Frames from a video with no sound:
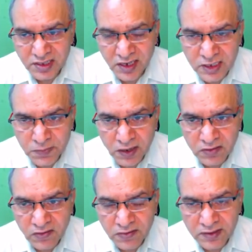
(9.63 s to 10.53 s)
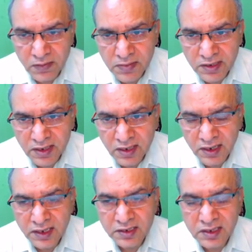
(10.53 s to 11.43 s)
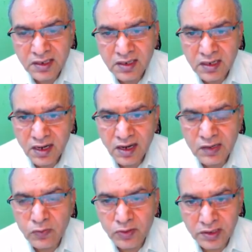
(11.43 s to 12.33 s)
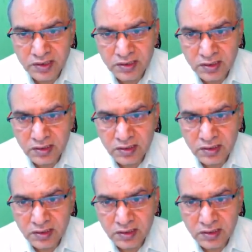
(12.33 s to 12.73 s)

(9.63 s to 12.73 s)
the respect of fundamental and the harmonics,